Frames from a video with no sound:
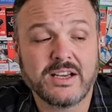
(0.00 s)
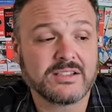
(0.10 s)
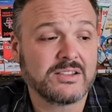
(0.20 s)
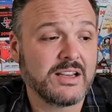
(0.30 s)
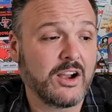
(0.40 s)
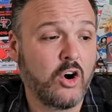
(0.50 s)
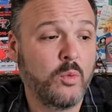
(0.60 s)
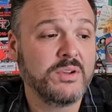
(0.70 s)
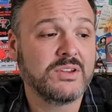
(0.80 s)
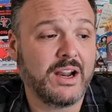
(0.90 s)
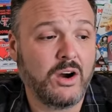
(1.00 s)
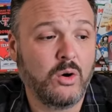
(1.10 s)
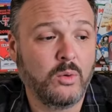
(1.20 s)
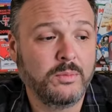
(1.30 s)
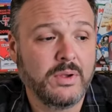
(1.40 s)
Texas Tech opens at
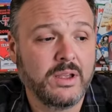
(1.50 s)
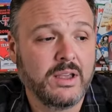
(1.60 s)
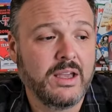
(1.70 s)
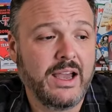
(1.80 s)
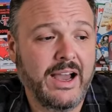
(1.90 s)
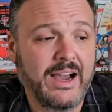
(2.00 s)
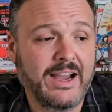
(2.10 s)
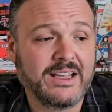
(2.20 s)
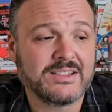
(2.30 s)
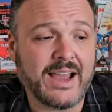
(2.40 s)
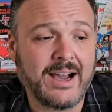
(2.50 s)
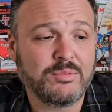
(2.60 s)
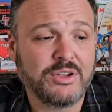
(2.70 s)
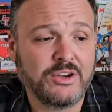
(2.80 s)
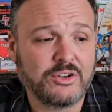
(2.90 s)
home against
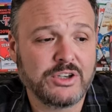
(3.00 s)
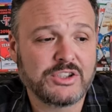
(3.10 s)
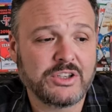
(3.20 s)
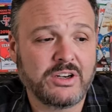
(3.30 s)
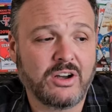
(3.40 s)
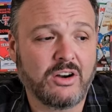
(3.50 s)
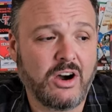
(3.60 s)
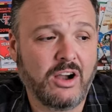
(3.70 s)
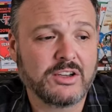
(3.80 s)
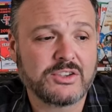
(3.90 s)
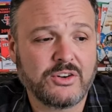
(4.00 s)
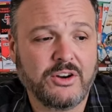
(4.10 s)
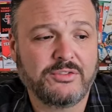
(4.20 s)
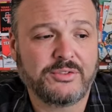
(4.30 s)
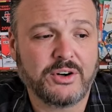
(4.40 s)
Abilene Christian on August
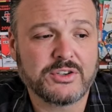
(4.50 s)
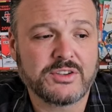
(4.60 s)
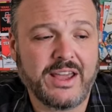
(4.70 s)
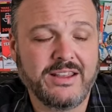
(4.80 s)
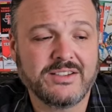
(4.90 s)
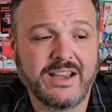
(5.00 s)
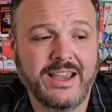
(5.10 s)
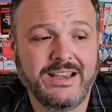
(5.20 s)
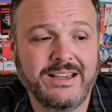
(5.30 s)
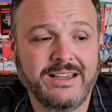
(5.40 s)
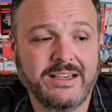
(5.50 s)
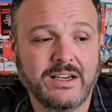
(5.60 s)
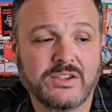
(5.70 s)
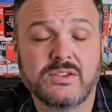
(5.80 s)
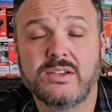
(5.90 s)
31st. That is a
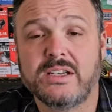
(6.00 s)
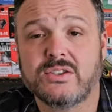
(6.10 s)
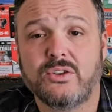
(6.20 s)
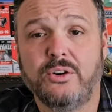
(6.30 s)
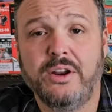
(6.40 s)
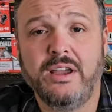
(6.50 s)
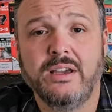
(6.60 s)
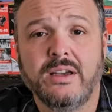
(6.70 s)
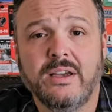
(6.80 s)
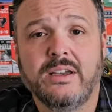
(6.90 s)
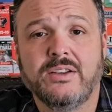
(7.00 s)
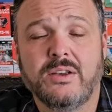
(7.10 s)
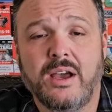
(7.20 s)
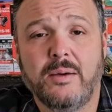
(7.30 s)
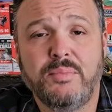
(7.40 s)
6:30
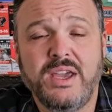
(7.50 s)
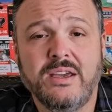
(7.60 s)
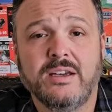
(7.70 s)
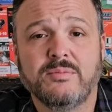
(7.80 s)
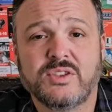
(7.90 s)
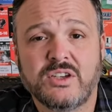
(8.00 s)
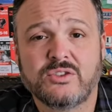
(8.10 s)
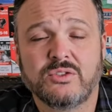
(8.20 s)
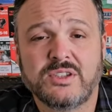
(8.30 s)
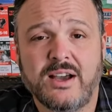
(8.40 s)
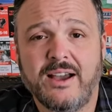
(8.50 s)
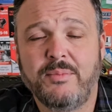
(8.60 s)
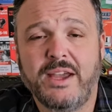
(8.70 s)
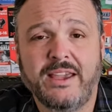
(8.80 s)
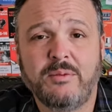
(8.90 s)
p.m. Central
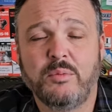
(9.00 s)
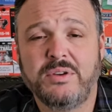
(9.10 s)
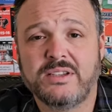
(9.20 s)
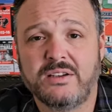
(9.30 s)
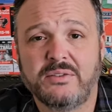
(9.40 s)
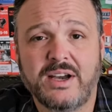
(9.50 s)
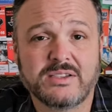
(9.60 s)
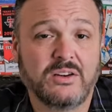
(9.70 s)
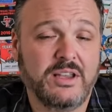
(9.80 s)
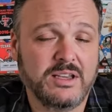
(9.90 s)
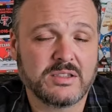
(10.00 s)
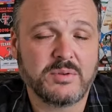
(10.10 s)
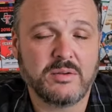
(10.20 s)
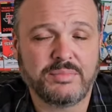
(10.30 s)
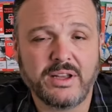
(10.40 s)
Time. That game will be televised on
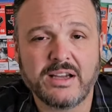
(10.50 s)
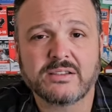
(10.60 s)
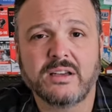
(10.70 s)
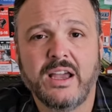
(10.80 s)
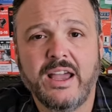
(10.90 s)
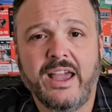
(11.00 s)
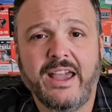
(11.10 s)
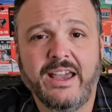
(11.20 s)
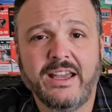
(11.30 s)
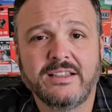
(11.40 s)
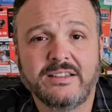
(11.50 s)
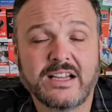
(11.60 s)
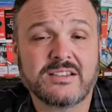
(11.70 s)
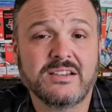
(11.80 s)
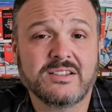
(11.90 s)
ESPN+. And
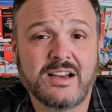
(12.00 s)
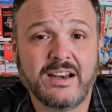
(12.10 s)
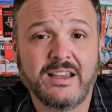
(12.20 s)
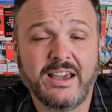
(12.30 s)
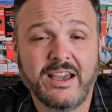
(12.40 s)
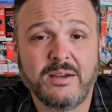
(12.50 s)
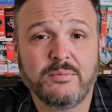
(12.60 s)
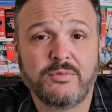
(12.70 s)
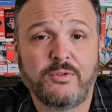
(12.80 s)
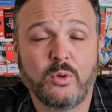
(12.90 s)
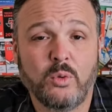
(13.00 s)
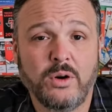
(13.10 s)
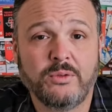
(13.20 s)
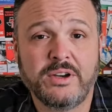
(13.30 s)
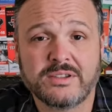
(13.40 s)
that's an exciting game
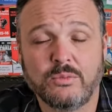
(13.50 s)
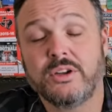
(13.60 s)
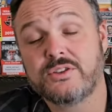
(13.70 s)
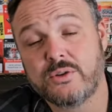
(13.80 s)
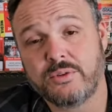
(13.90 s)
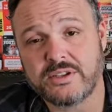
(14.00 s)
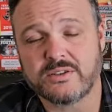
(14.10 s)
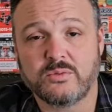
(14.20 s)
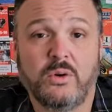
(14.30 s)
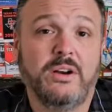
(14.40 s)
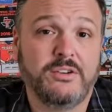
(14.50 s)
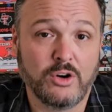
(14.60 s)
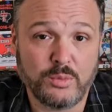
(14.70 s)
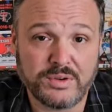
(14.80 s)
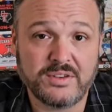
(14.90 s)
for one reason. Well, two reasons. One,
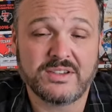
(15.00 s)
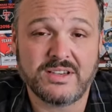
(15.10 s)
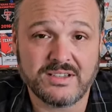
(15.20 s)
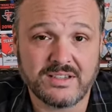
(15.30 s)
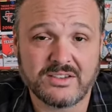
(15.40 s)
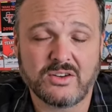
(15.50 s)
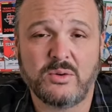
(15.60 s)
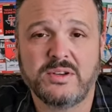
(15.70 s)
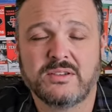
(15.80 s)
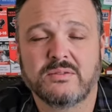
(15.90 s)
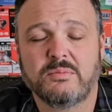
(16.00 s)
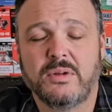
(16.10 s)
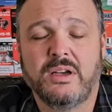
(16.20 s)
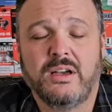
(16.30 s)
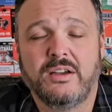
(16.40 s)
you're opening the season. That's always
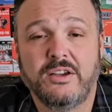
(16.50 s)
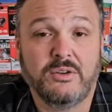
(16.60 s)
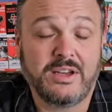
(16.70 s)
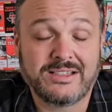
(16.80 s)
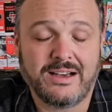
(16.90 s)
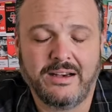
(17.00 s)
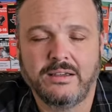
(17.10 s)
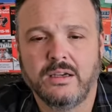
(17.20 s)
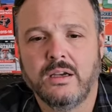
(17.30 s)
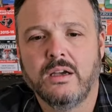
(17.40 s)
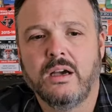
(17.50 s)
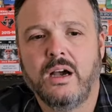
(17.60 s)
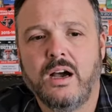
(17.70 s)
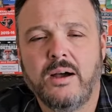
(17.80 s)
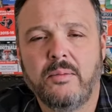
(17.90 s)
exciting.
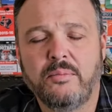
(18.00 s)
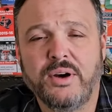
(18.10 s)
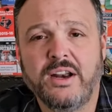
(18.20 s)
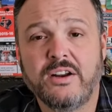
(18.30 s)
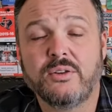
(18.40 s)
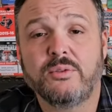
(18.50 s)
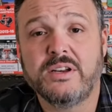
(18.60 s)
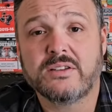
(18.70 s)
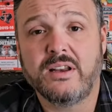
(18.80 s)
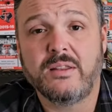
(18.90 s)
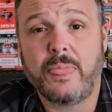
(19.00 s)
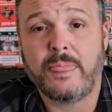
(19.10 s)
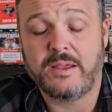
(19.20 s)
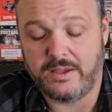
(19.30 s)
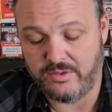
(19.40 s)
But another reason,
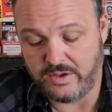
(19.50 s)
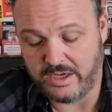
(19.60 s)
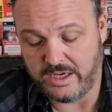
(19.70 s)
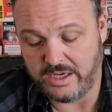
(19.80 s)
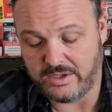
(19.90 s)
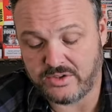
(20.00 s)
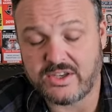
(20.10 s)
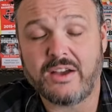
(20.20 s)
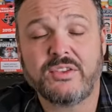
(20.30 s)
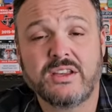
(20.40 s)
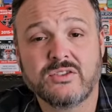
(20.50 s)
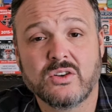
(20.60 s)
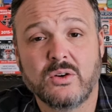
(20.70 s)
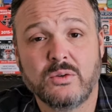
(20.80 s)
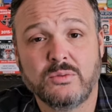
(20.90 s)
the south end
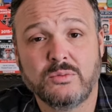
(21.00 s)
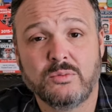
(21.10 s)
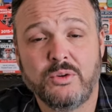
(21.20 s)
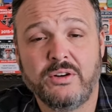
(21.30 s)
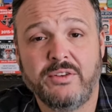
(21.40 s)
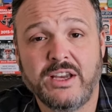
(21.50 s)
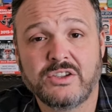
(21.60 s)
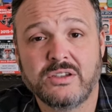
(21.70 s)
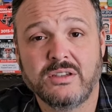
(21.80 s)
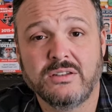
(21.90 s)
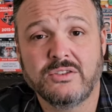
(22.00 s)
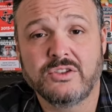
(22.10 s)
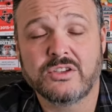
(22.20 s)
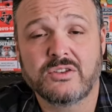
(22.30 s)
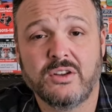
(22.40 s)
zone renovation,
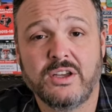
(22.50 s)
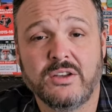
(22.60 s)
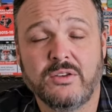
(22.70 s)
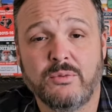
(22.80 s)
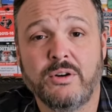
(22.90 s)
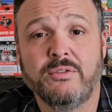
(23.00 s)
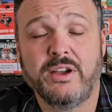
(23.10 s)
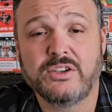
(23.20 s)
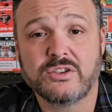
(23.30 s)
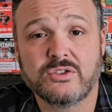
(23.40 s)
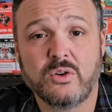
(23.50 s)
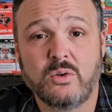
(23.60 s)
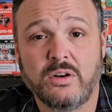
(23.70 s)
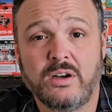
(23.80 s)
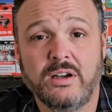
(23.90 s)
just the renovations
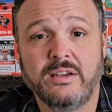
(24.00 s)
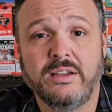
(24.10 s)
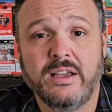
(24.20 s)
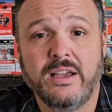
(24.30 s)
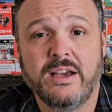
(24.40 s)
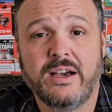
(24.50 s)
going on